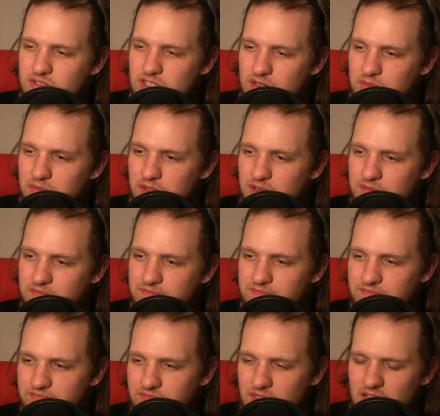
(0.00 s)
something
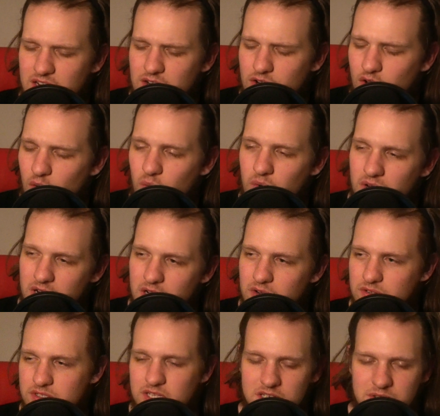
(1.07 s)
that no one
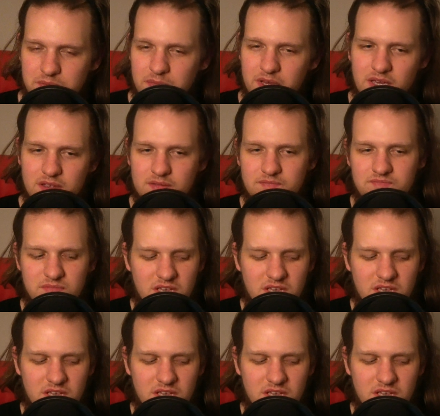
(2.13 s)
else has made,